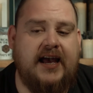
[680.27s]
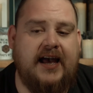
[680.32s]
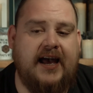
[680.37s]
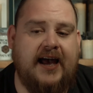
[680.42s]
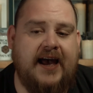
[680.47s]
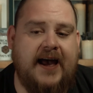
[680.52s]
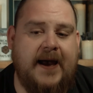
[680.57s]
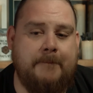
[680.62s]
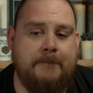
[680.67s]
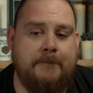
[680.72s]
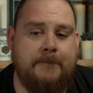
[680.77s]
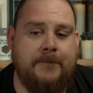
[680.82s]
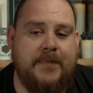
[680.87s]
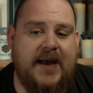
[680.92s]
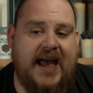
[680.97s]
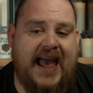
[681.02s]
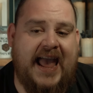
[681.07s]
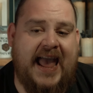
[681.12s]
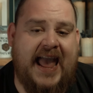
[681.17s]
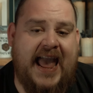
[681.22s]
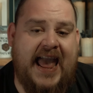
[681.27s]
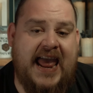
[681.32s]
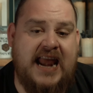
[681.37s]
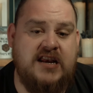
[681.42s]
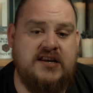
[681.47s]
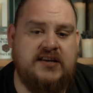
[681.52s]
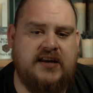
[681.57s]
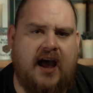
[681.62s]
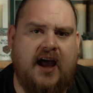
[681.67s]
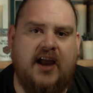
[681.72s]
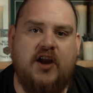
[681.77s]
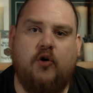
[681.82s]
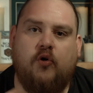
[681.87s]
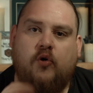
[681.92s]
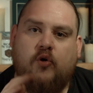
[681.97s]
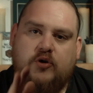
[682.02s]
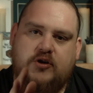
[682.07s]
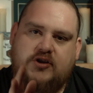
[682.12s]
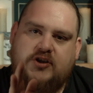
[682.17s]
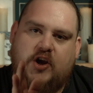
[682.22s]
And I
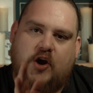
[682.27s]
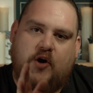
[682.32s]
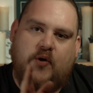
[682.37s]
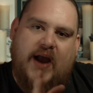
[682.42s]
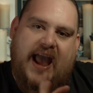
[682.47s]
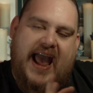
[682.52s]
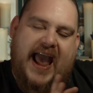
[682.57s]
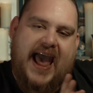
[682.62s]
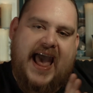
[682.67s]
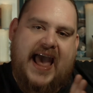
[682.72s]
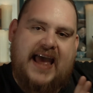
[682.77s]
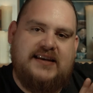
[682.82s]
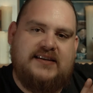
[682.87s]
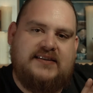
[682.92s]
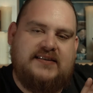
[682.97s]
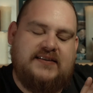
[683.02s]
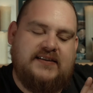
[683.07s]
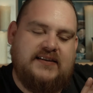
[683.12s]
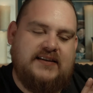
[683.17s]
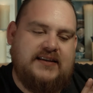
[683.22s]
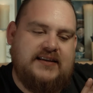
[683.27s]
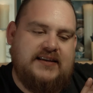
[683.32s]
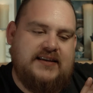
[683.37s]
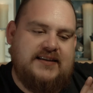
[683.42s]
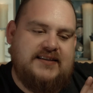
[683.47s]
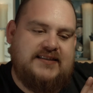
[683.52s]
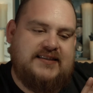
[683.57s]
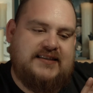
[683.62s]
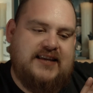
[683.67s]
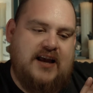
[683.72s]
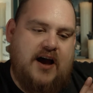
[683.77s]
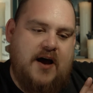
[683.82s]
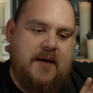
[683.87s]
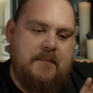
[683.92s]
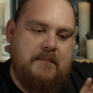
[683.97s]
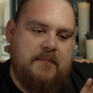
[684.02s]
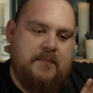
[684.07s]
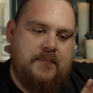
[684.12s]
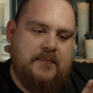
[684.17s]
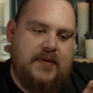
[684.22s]
also had
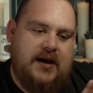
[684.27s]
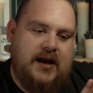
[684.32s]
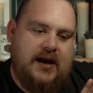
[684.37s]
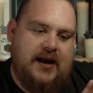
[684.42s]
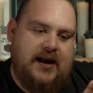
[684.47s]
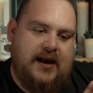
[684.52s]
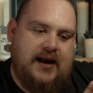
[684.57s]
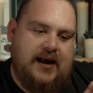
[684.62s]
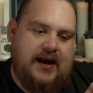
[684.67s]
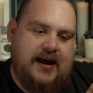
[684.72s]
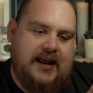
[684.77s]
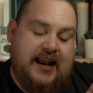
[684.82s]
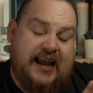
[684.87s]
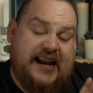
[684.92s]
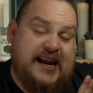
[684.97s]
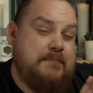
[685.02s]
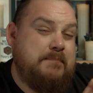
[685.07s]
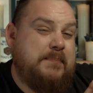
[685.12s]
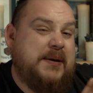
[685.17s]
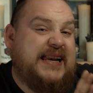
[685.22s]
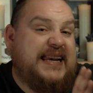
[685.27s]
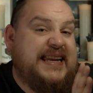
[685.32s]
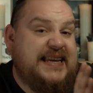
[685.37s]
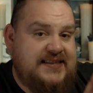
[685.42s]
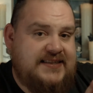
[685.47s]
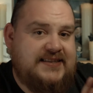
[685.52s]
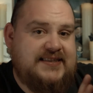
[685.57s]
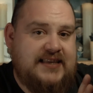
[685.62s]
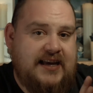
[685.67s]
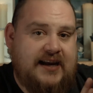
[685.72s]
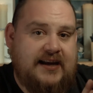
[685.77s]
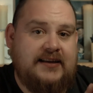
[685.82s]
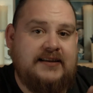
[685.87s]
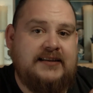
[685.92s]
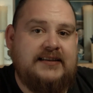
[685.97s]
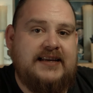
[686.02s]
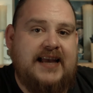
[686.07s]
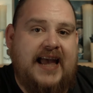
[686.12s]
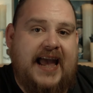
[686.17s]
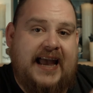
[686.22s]
some, like a ballista,
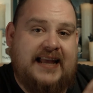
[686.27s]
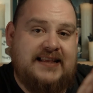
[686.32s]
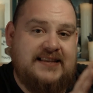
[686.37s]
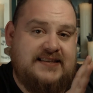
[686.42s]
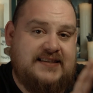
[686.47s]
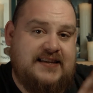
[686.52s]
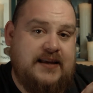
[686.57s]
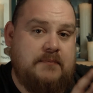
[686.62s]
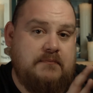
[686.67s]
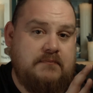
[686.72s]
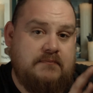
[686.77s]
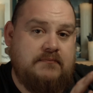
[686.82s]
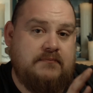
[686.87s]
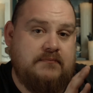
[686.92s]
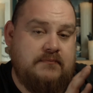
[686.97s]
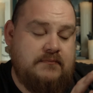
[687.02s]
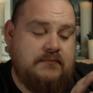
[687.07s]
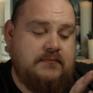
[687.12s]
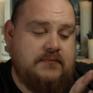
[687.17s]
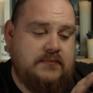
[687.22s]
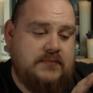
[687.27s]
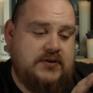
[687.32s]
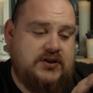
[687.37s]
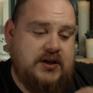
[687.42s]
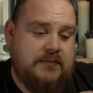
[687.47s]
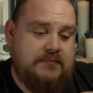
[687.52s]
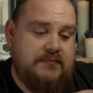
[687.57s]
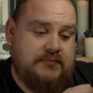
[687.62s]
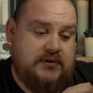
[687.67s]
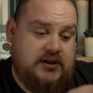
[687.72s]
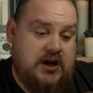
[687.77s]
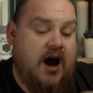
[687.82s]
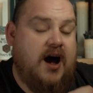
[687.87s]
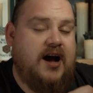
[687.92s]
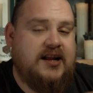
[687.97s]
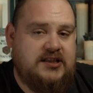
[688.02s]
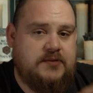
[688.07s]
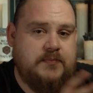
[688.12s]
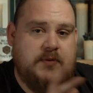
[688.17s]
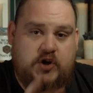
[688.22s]
and some
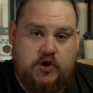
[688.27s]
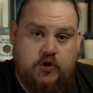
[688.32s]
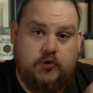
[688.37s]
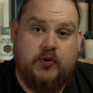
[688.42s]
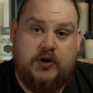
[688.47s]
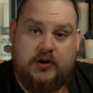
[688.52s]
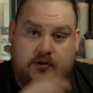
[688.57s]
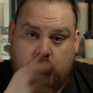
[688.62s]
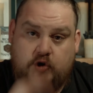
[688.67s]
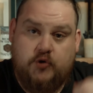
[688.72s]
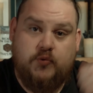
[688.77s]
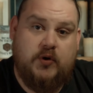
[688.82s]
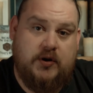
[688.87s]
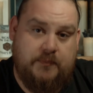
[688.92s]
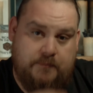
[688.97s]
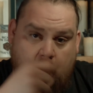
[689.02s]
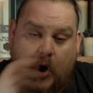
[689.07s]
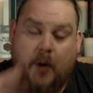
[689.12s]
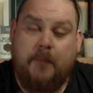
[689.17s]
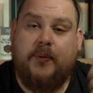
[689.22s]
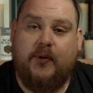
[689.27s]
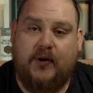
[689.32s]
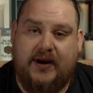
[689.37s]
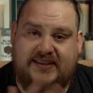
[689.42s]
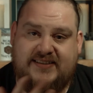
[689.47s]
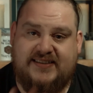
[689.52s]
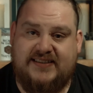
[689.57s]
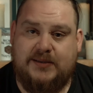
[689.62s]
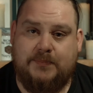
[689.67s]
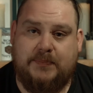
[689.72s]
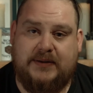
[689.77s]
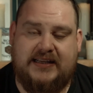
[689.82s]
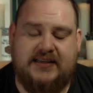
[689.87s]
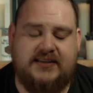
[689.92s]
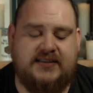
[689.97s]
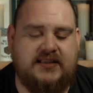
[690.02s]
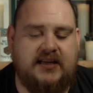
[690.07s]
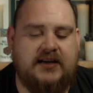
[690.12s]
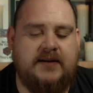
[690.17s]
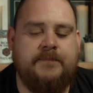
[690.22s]
guardsmen who were operating the
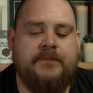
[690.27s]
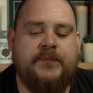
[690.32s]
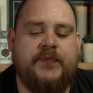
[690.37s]
ballista,